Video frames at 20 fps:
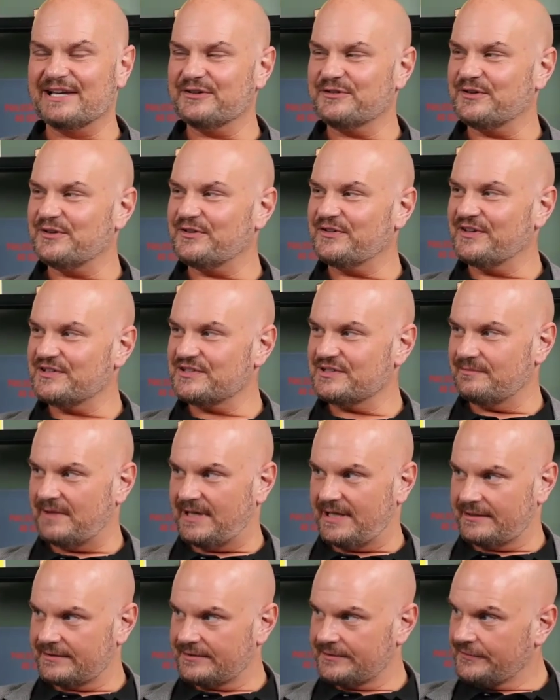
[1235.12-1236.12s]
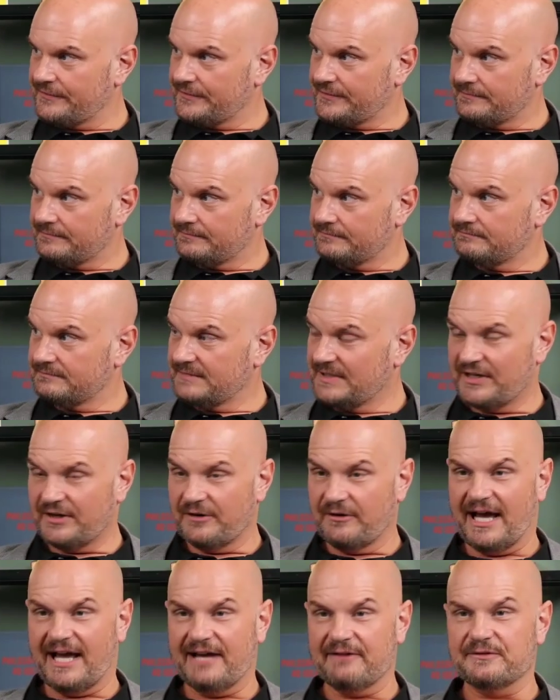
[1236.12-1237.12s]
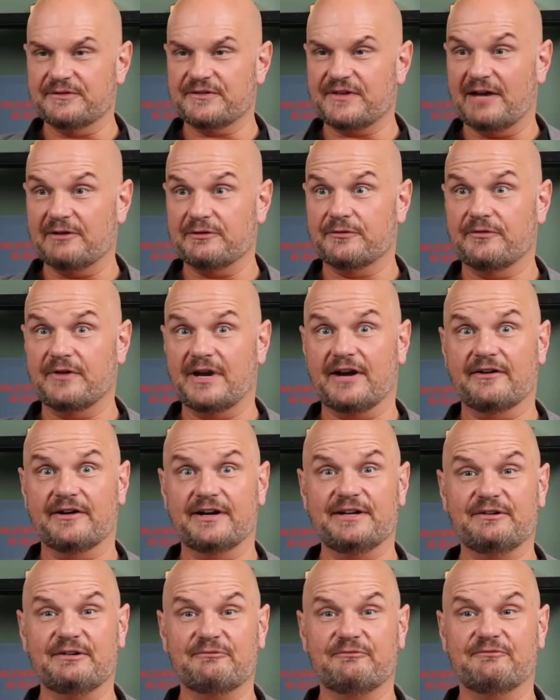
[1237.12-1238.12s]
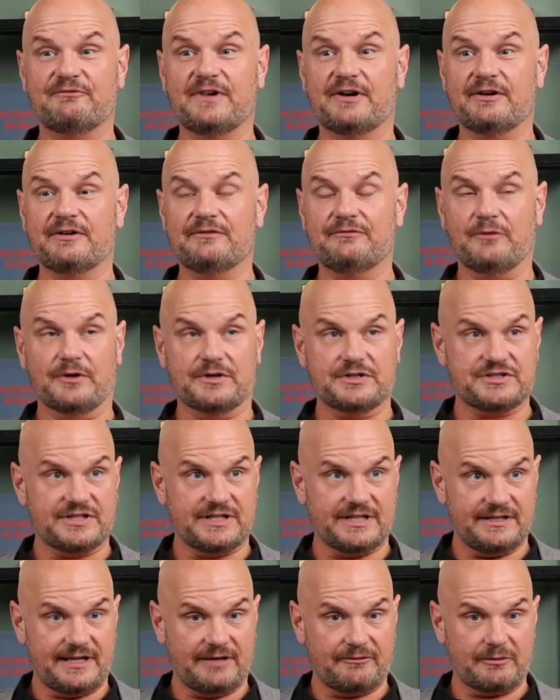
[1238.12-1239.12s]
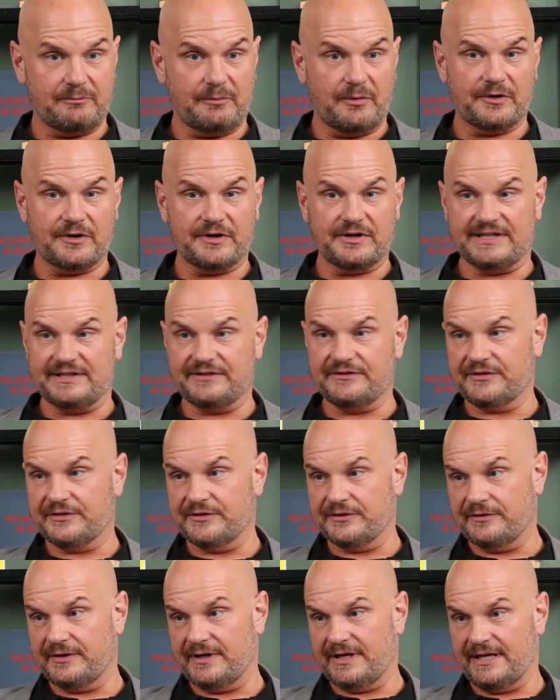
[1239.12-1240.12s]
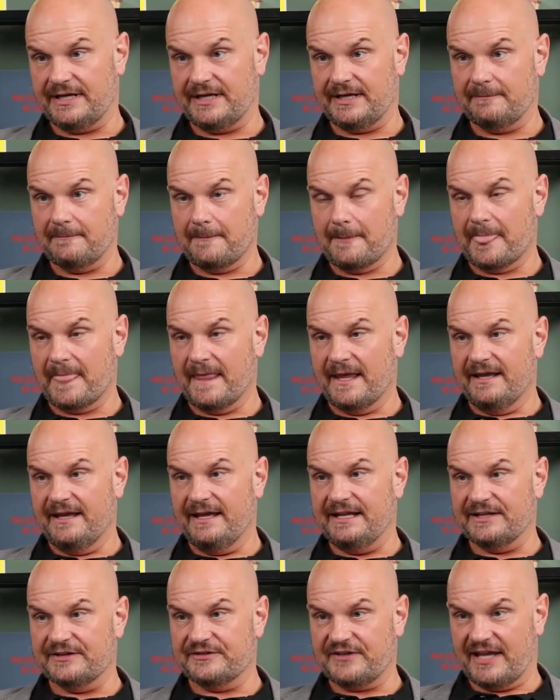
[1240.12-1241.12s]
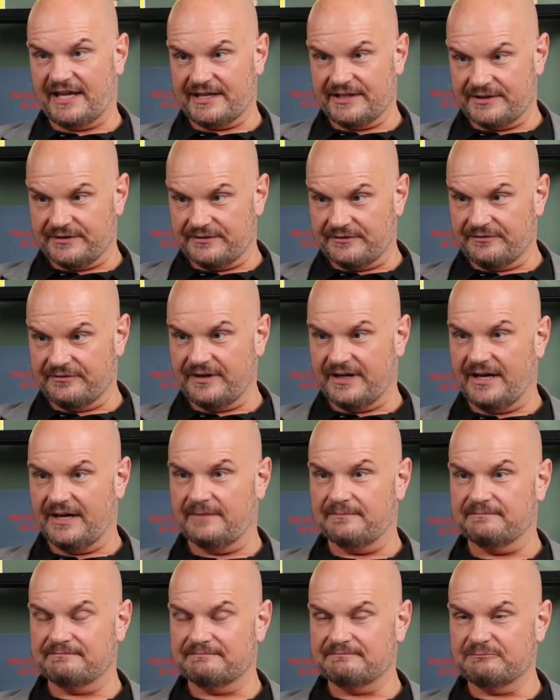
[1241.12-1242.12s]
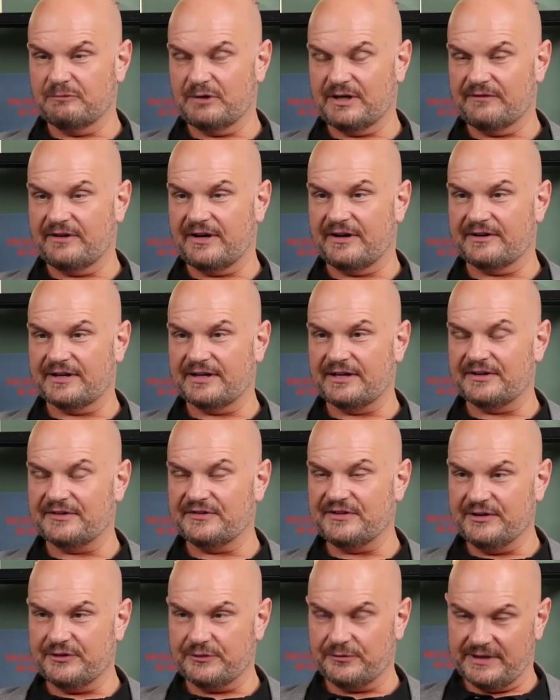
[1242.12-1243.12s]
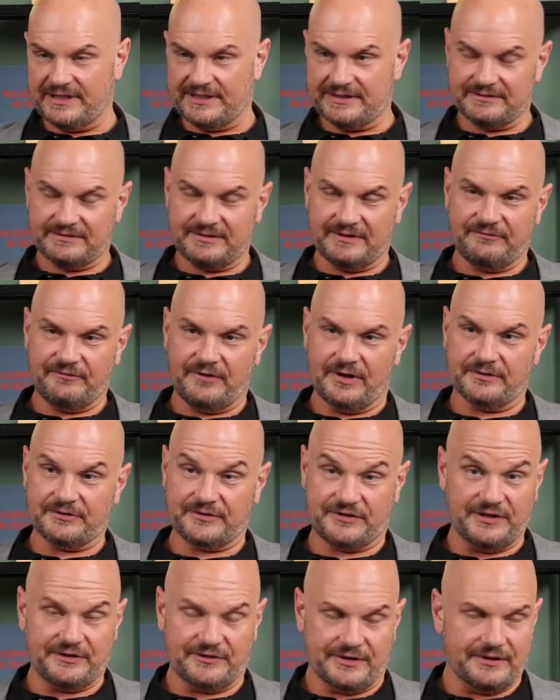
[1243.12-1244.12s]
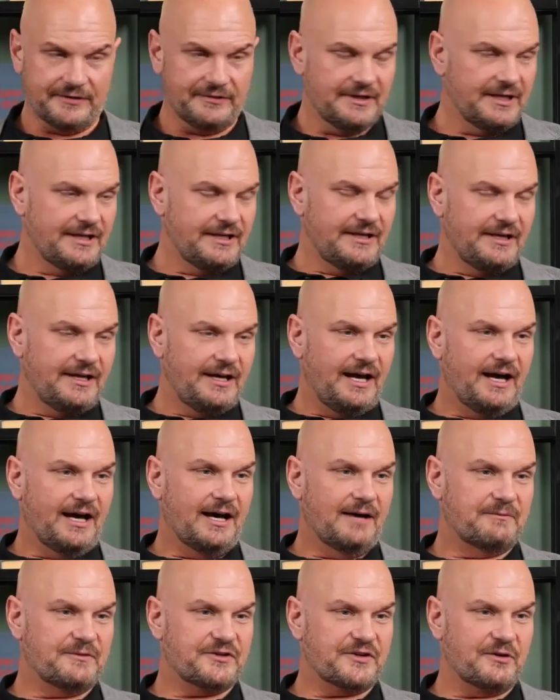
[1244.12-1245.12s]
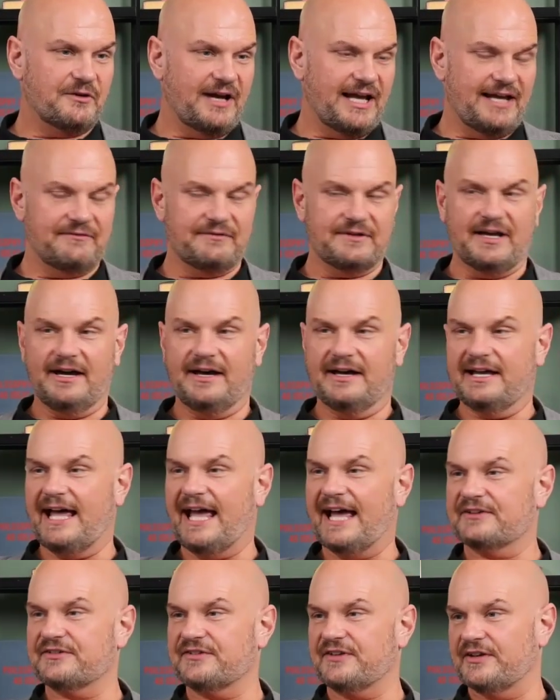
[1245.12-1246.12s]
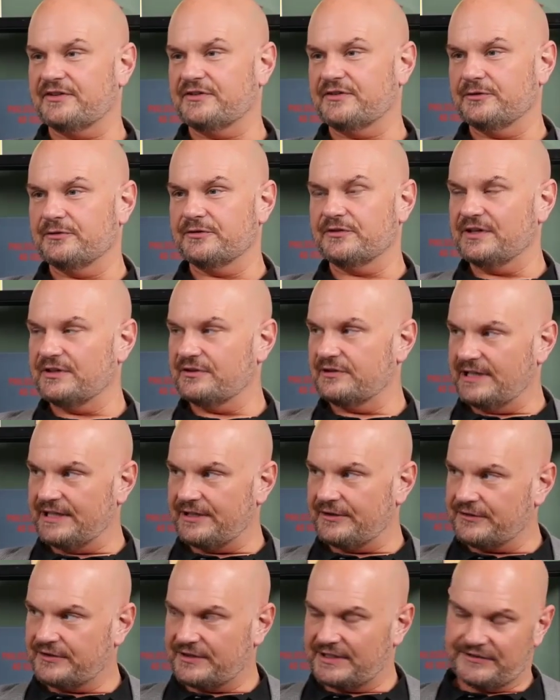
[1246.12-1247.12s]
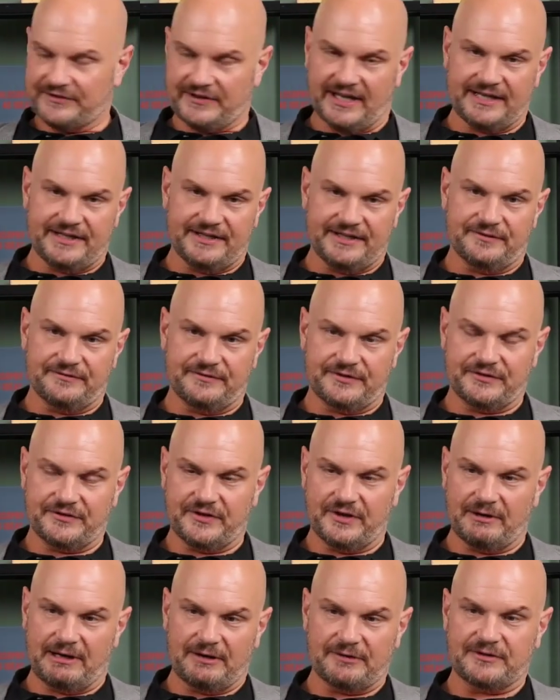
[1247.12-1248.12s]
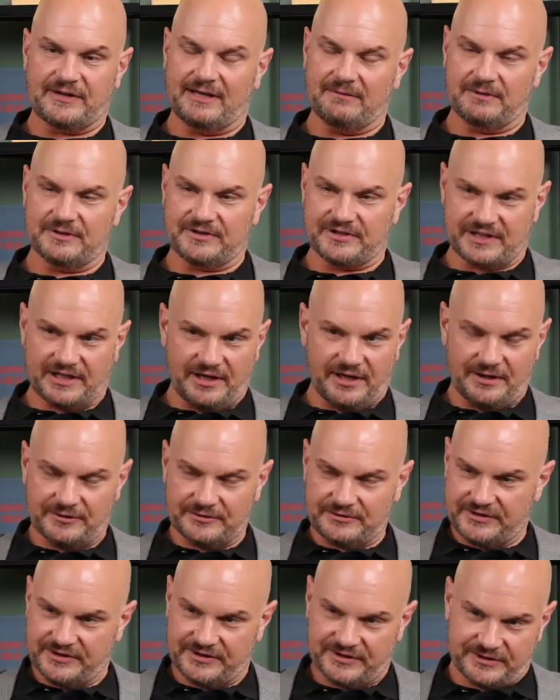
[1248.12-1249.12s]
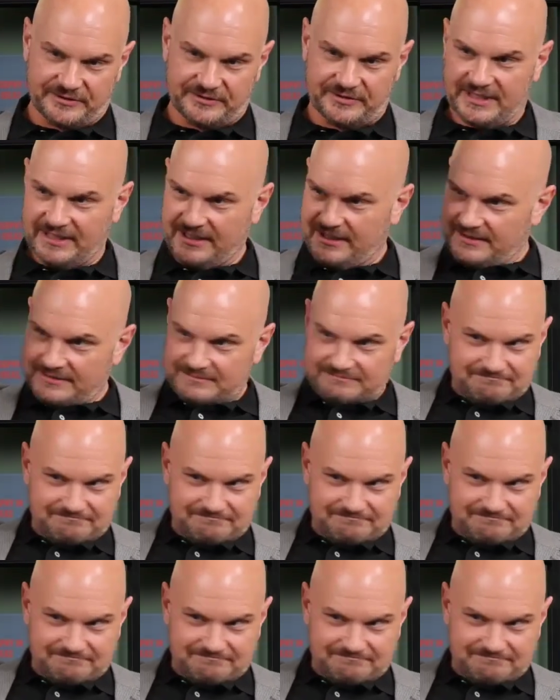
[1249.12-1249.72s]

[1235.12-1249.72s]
biggest decision makers you know i was i was very very fortunate i reported into a uh, an executive um, one of our uh, c suite well still do um, so i have uh, access to senior leaders and executives so i was able to go to